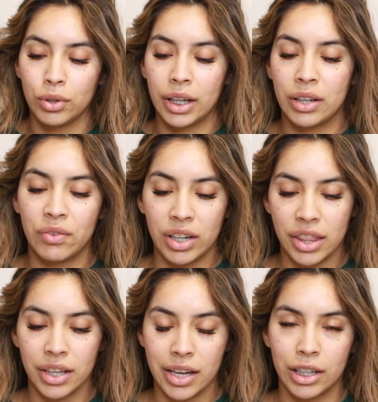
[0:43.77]
and if
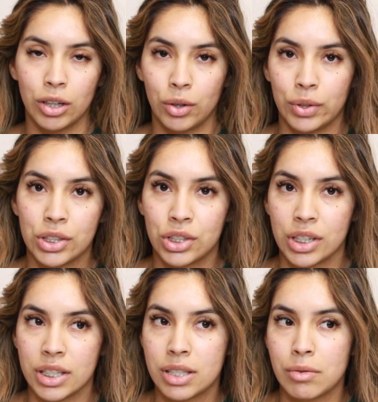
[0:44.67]
anything, I can always
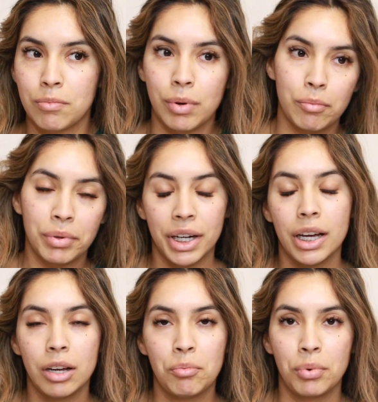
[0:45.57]
just bump it
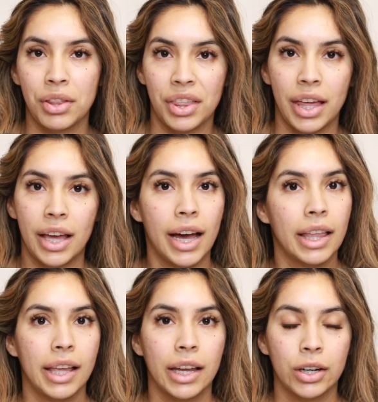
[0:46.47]
up with like
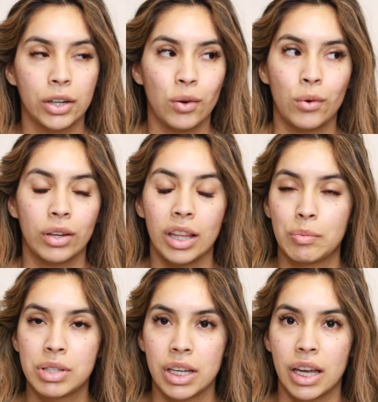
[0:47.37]
eyeliner or
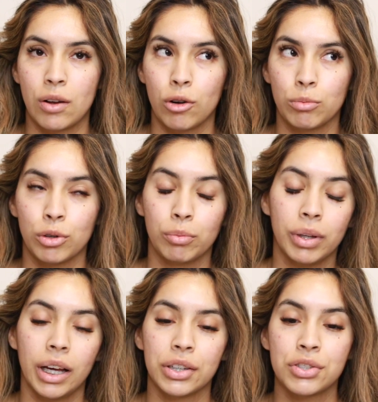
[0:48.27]
lipstick or more
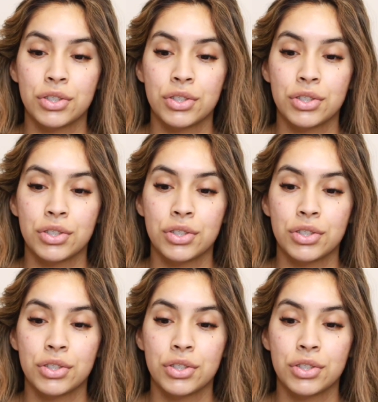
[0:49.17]
blush.